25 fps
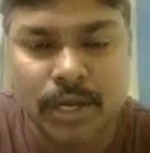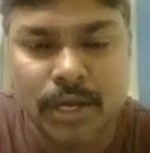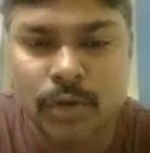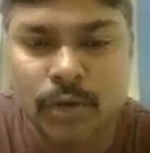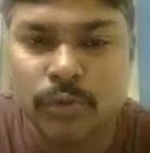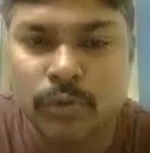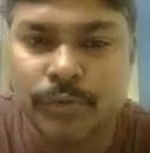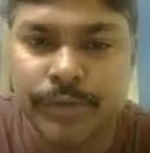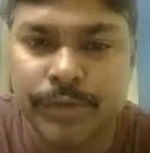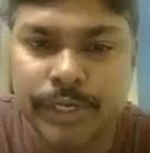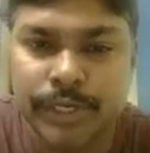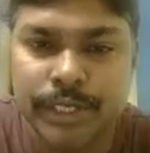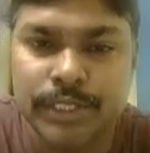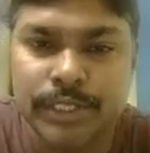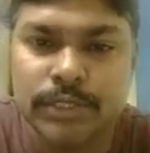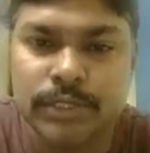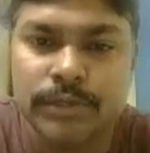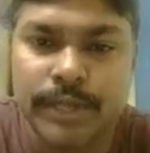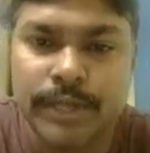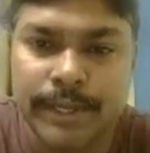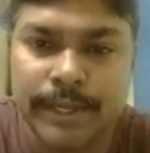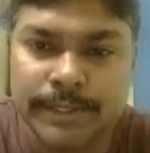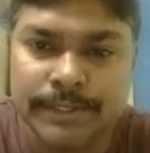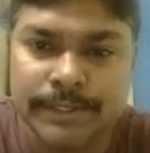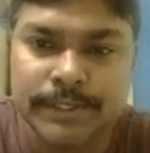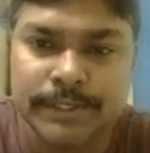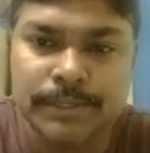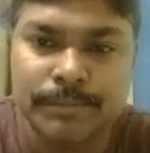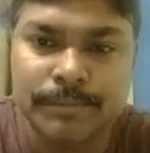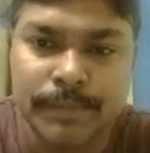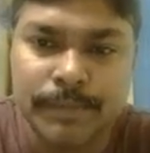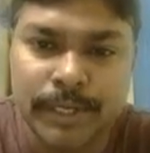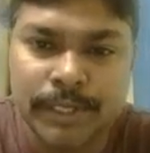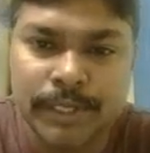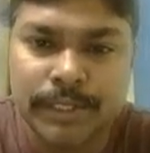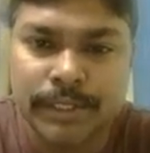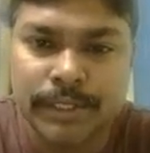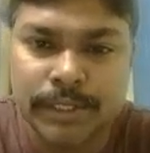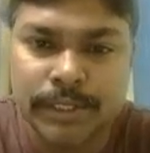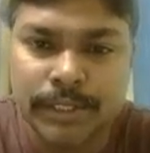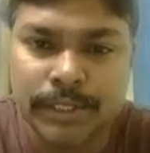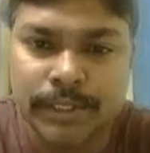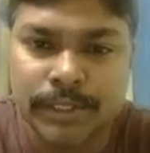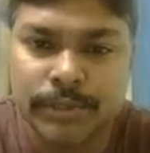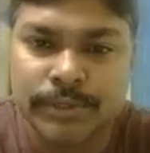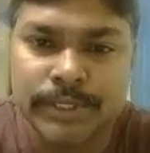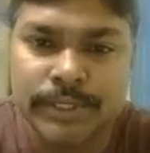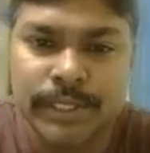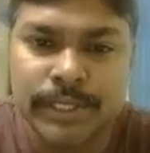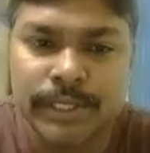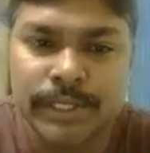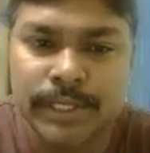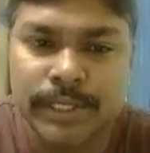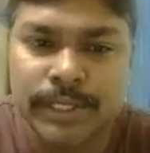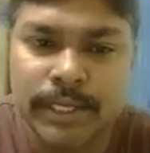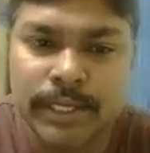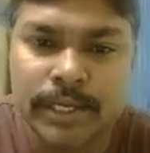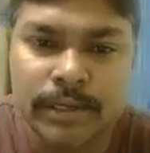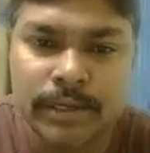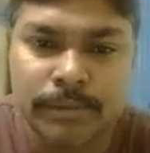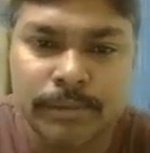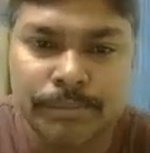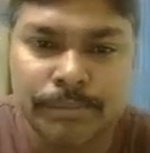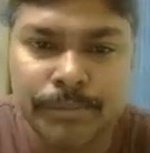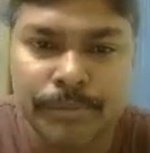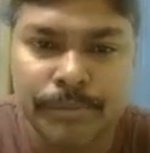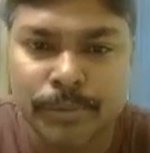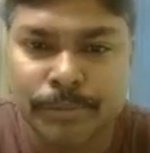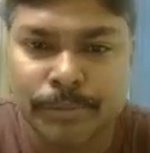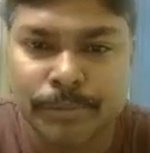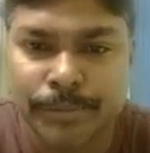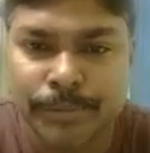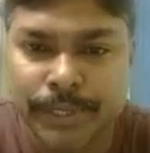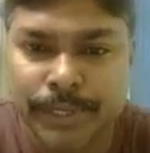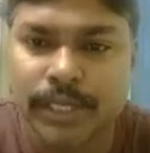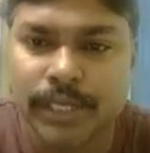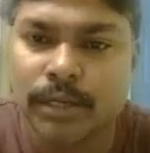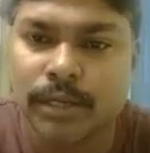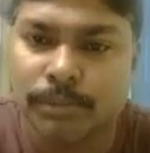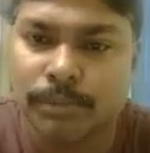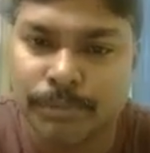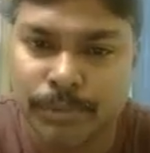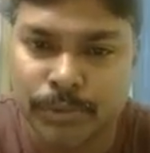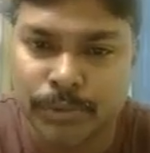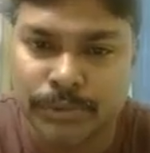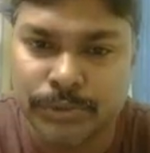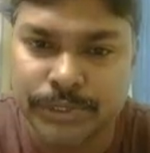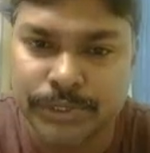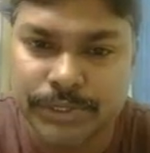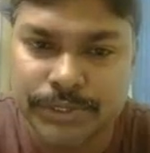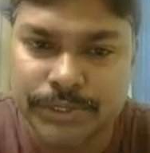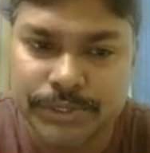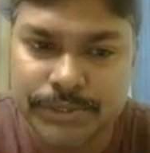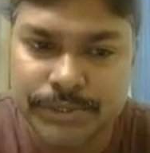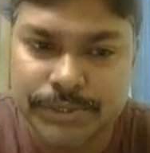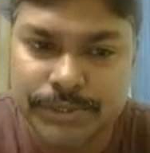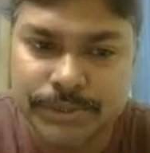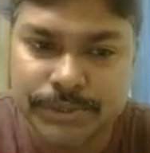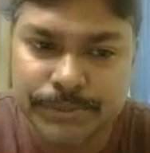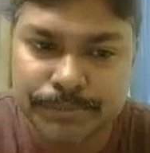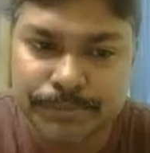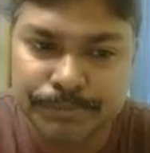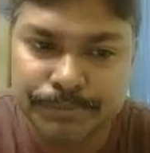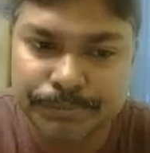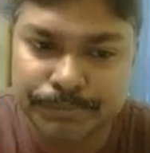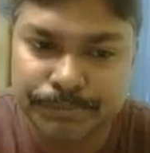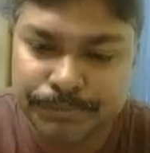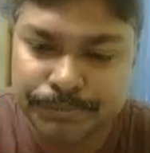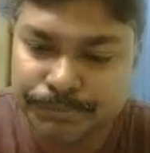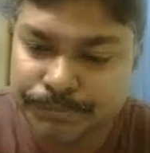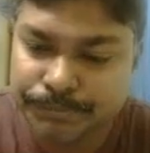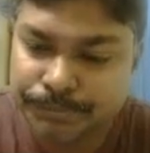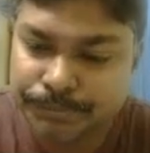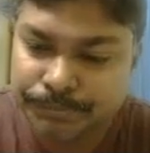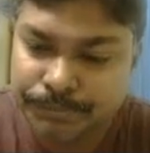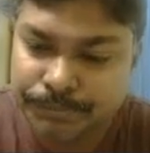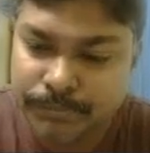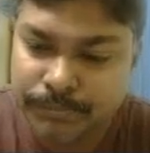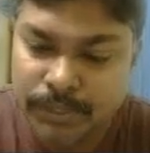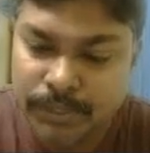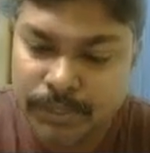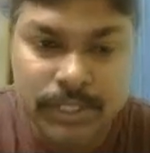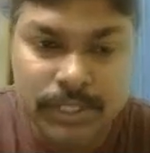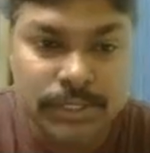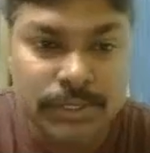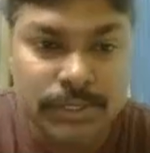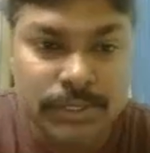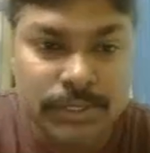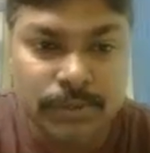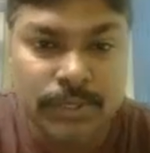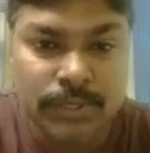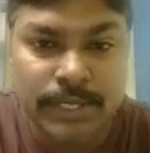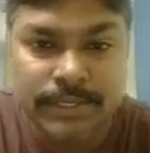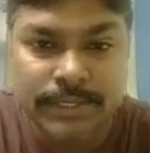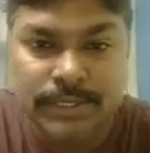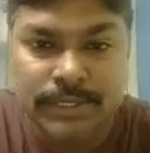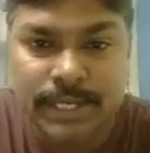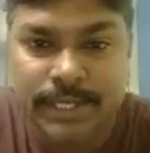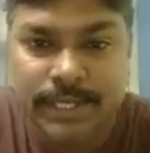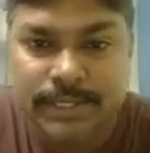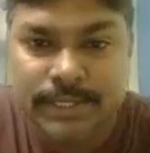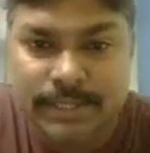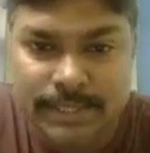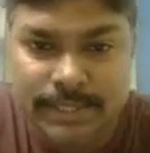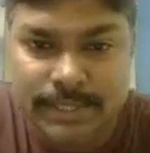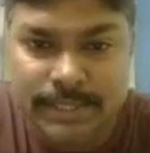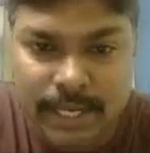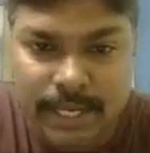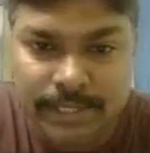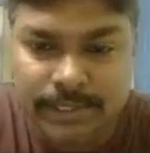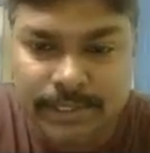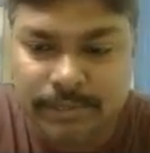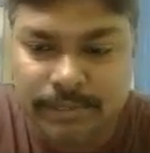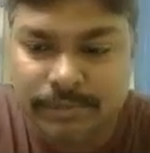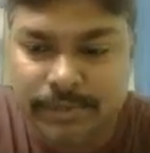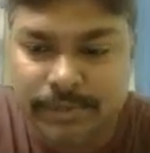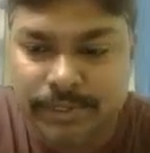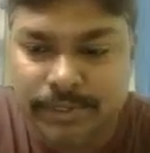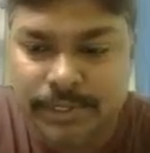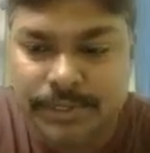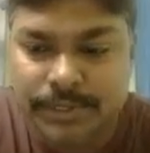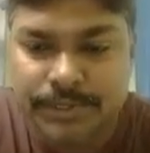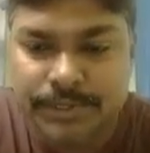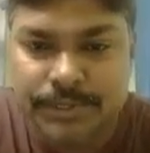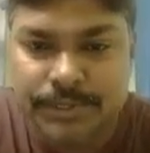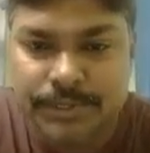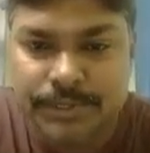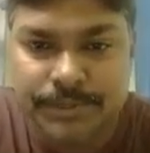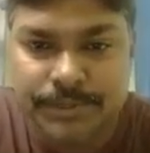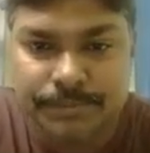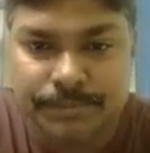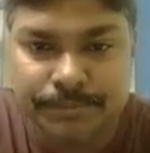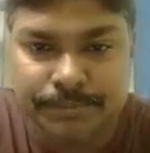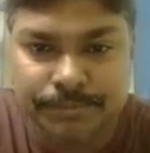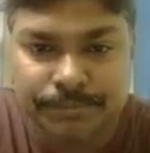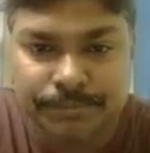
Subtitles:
how we need to estimate using the appropriate approaches. So let's get started with this.